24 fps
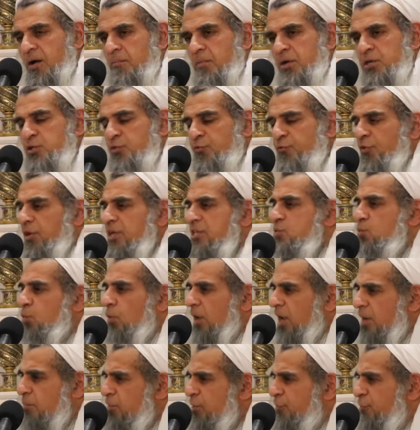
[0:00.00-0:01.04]
My young friends,
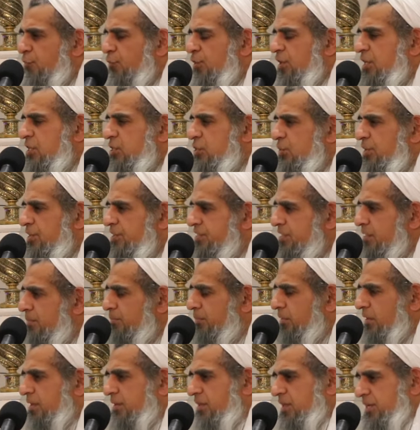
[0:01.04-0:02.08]
what I'm referring to is
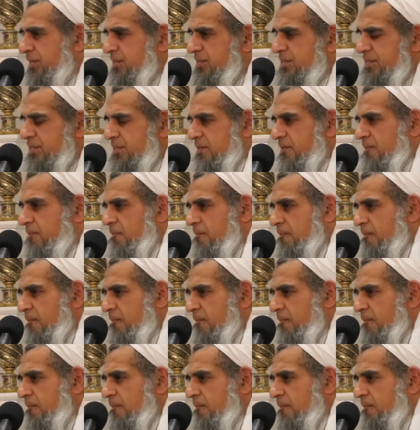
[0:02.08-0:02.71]
simply this.